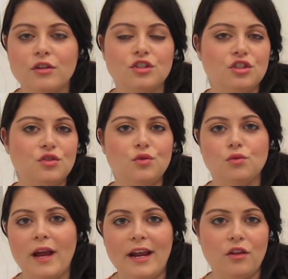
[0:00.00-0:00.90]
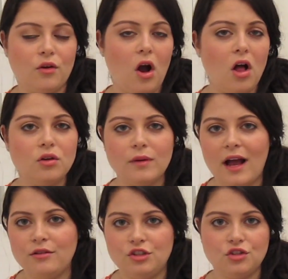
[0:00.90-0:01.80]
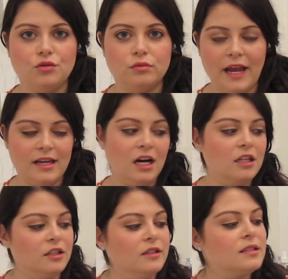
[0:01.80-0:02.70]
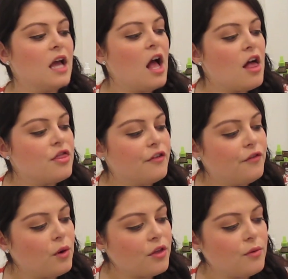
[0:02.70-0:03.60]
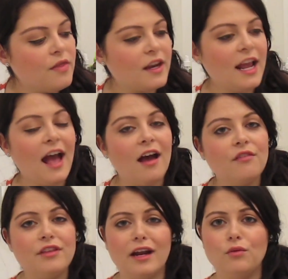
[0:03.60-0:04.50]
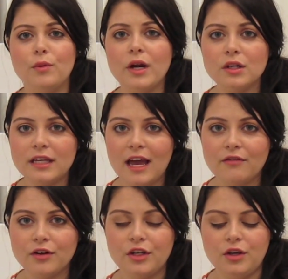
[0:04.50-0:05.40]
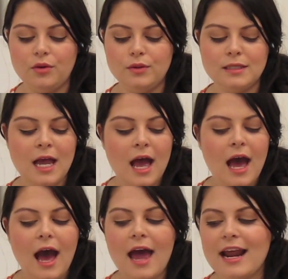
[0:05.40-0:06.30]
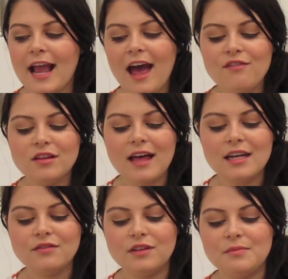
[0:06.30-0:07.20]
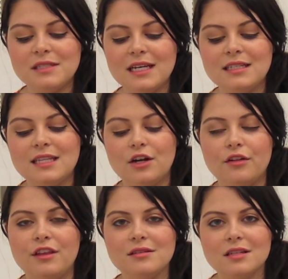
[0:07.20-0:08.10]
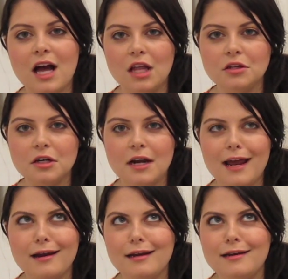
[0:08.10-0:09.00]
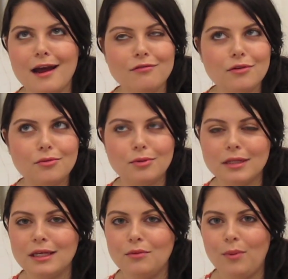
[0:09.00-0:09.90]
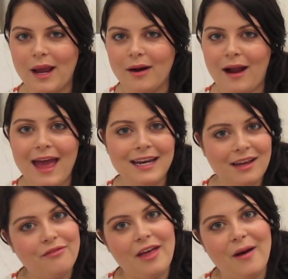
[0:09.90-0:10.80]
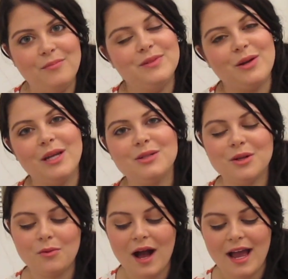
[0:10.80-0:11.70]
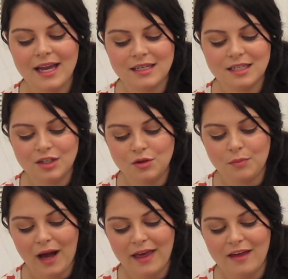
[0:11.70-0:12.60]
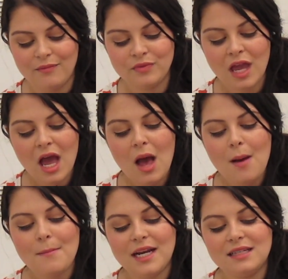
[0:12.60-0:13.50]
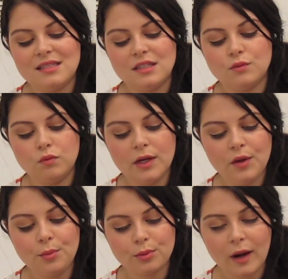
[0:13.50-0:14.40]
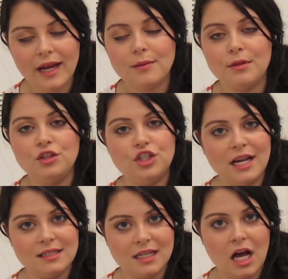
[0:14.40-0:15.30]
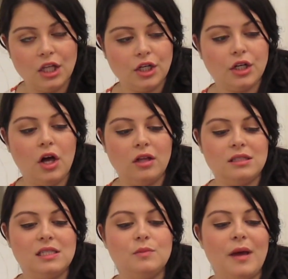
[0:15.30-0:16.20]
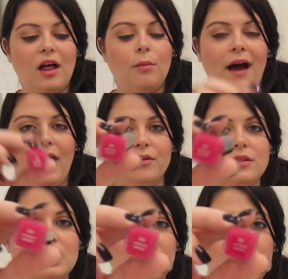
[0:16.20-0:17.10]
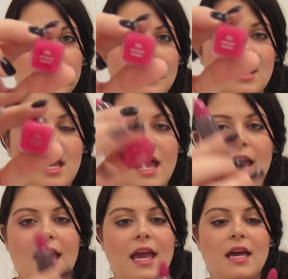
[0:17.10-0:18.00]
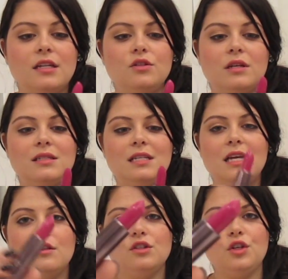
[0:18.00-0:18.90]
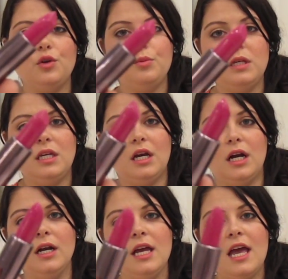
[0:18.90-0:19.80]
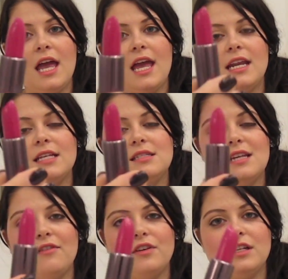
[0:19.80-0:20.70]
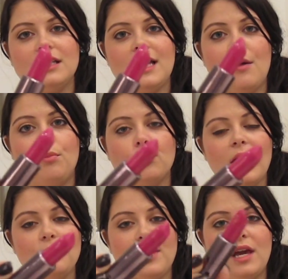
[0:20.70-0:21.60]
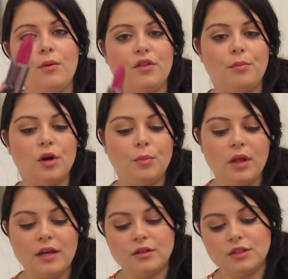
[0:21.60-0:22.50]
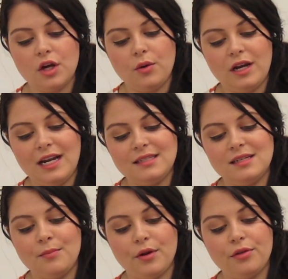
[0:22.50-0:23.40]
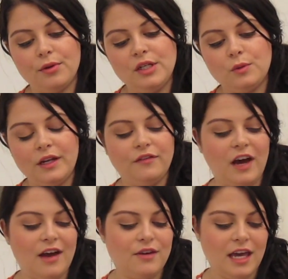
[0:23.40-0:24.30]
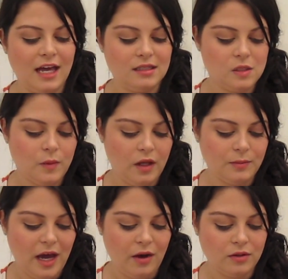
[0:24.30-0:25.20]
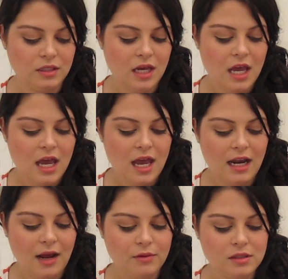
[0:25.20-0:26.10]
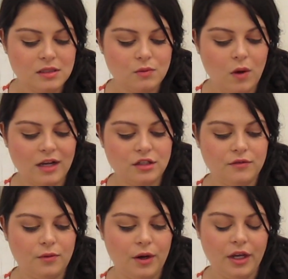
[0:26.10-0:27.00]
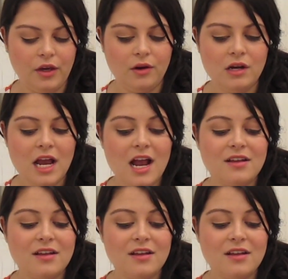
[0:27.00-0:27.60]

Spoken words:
They're just great. They're all around just great colors. The fourth one that I have that I rarely ever use, and I have a lot of lipsticks that are this color and I never really wear any of them, so I don't know why I continue to buy them, but it's this real bright magenta color called Spellbound. And you can see in the tube here, it is definitely a bright pink with a purple undertone, and it's number 325, again, Spellbound. And I will swatch it for you.